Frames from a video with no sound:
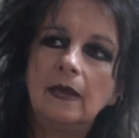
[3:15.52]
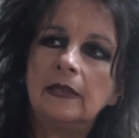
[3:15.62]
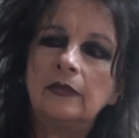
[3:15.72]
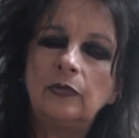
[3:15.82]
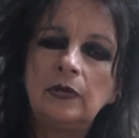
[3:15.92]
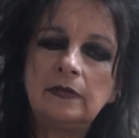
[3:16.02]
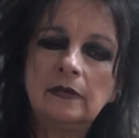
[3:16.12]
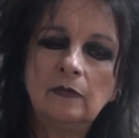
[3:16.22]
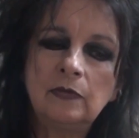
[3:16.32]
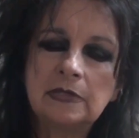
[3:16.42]
and
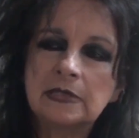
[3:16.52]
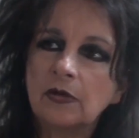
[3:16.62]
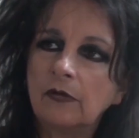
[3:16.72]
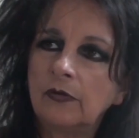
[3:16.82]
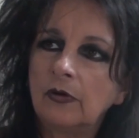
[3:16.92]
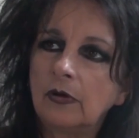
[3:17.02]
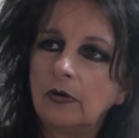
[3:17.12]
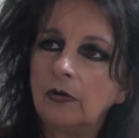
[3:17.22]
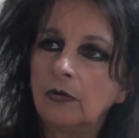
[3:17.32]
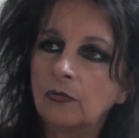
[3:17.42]
creating with this cover
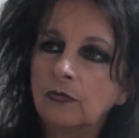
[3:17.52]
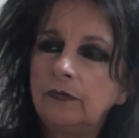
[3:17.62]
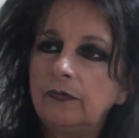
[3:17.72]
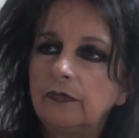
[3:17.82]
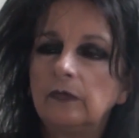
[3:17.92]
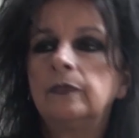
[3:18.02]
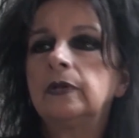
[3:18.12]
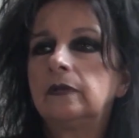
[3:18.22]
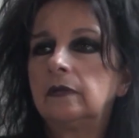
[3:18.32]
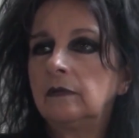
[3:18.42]
a roof,
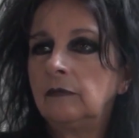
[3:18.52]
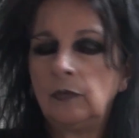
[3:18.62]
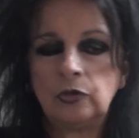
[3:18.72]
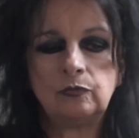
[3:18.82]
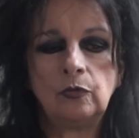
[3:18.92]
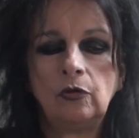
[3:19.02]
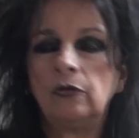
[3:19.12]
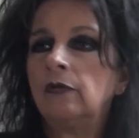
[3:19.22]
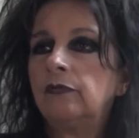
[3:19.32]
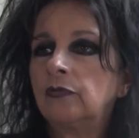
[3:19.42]
but much
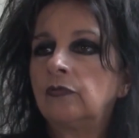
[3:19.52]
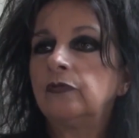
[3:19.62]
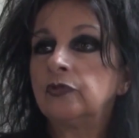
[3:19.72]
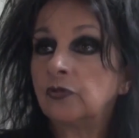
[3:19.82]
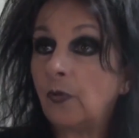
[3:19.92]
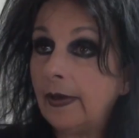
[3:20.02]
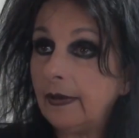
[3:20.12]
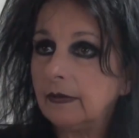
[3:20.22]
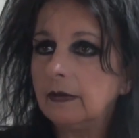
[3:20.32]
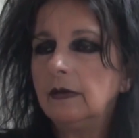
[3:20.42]
more of a roof, a
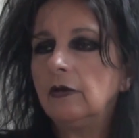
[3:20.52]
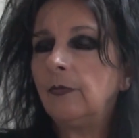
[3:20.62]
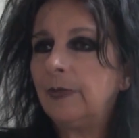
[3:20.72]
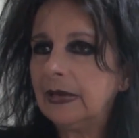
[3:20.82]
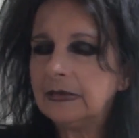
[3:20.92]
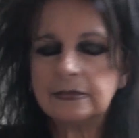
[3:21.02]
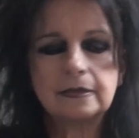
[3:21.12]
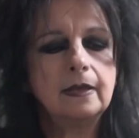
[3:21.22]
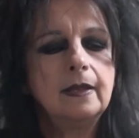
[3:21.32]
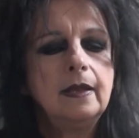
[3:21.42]
square, a
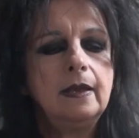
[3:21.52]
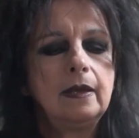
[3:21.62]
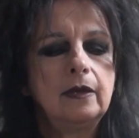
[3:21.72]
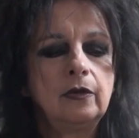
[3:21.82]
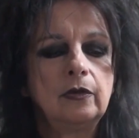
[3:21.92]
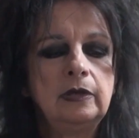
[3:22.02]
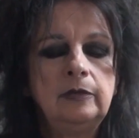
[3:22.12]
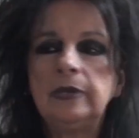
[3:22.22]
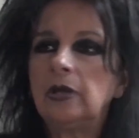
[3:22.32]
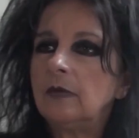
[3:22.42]
place,
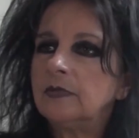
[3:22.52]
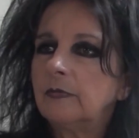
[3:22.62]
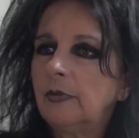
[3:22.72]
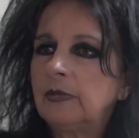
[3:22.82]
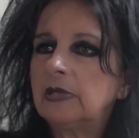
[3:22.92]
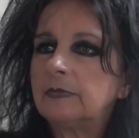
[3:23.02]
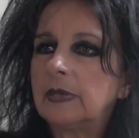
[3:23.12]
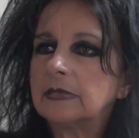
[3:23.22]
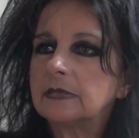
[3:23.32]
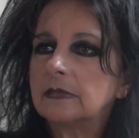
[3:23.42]
it becomes a public
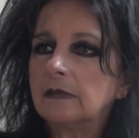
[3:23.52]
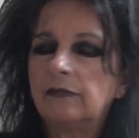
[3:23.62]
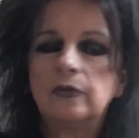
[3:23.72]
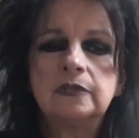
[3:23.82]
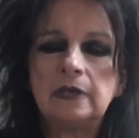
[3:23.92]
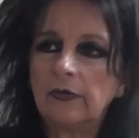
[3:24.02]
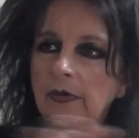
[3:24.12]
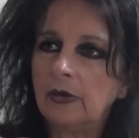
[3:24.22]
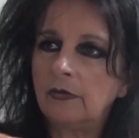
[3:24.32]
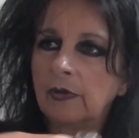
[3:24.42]
space for the
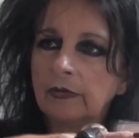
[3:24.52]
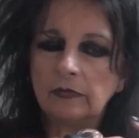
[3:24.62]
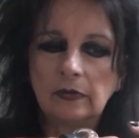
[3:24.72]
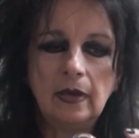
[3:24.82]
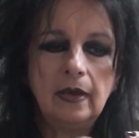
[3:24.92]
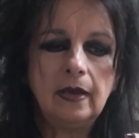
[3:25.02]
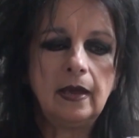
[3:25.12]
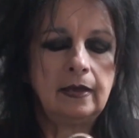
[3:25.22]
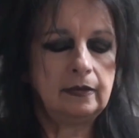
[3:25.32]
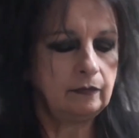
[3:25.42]
area around.
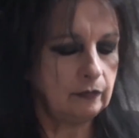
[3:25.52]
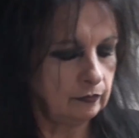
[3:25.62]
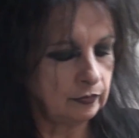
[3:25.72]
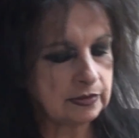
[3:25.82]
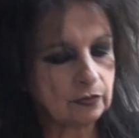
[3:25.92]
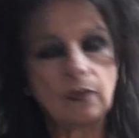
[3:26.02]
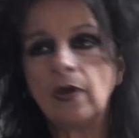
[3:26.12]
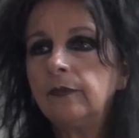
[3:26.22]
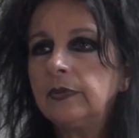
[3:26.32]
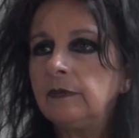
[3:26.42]
And with the
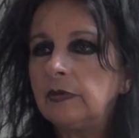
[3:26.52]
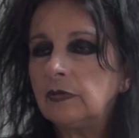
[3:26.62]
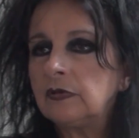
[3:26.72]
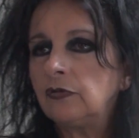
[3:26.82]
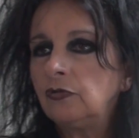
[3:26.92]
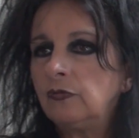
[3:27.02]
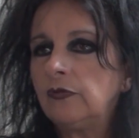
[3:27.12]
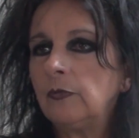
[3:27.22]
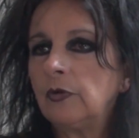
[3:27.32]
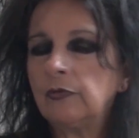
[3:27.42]
ramp in between the two
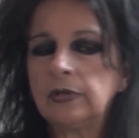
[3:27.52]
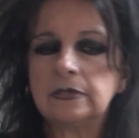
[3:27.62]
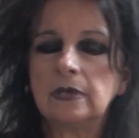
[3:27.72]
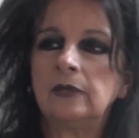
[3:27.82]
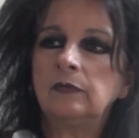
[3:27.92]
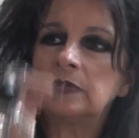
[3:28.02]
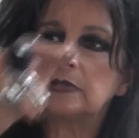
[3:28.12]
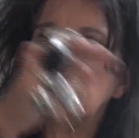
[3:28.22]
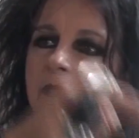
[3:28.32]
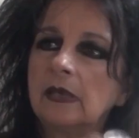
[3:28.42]
former wings and with
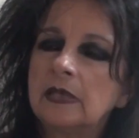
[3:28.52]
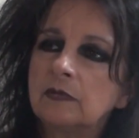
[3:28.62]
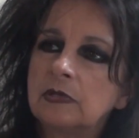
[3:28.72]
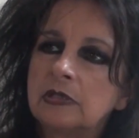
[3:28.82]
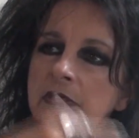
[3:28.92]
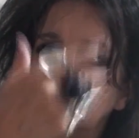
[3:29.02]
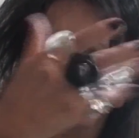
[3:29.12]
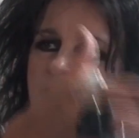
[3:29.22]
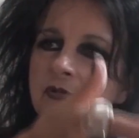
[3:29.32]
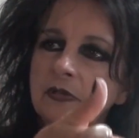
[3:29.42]
the staircase which is on
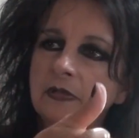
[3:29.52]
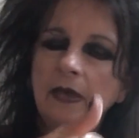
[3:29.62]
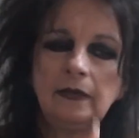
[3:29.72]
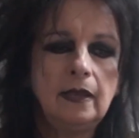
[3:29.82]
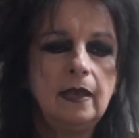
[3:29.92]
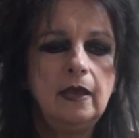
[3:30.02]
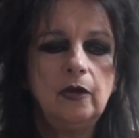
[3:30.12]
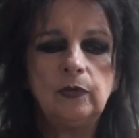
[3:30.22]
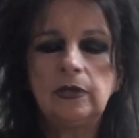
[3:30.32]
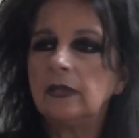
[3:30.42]
the other side,
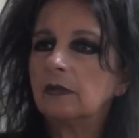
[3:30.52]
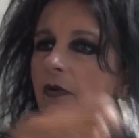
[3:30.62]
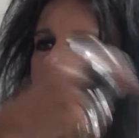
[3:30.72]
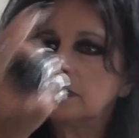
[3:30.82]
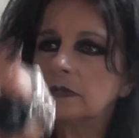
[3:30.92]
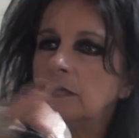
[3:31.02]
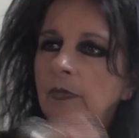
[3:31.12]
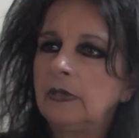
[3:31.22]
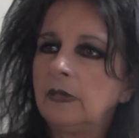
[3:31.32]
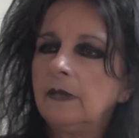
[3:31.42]
we can cross the
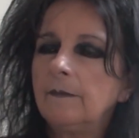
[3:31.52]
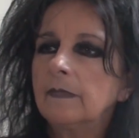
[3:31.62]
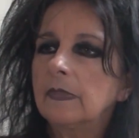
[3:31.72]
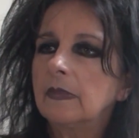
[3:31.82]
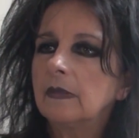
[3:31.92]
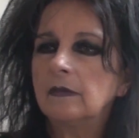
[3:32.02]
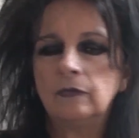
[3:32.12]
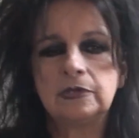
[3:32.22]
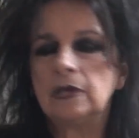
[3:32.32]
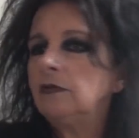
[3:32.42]
building
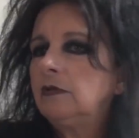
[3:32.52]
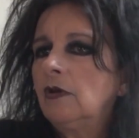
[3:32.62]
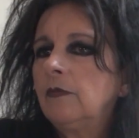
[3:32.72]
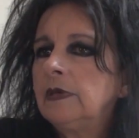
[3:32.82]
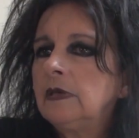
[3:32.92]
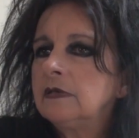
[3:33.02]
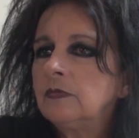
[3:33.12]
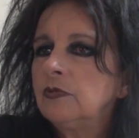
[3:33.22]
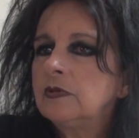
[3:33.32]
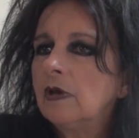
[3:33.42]
without coming in
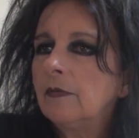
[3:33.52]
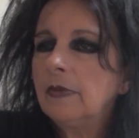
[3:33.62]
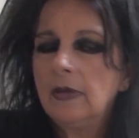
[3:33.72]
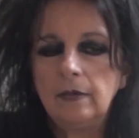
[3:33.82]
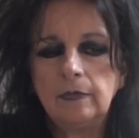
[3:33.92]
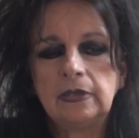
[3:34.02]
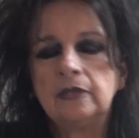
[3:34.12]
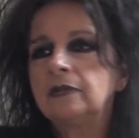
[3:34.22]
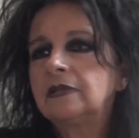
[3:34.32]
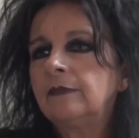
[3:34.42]
the museum. But
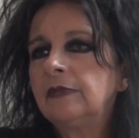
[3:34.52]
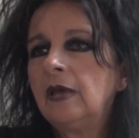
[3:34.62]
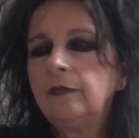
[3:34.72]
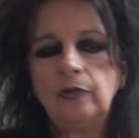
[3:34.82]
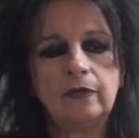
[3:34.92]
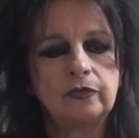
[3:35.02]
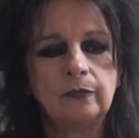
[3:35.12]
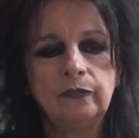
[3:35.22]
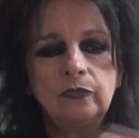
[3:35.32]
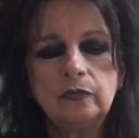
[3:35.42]
at the same time, you have
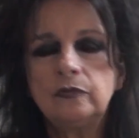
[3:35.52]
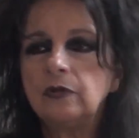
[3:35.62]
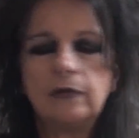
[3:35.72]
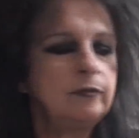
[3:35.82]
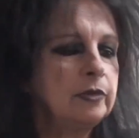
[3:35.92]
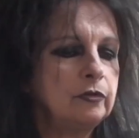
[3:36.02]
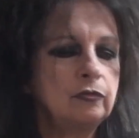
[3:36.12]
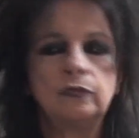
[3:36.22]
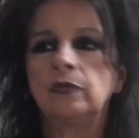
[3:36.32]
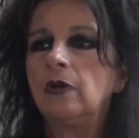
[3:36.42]
some views, you have
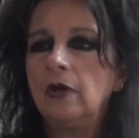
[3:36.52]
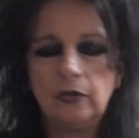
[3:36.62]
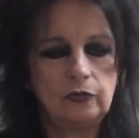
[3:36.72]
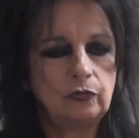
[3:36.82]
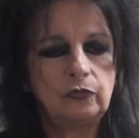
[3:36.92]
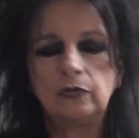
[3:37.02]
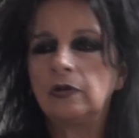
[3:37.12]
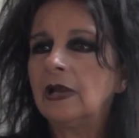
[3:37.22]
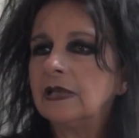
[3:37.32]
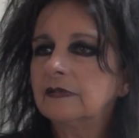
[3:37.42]
through the
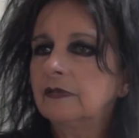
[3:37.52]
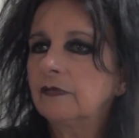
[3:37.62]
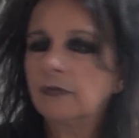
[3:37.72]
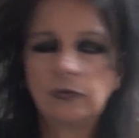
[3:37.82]
glass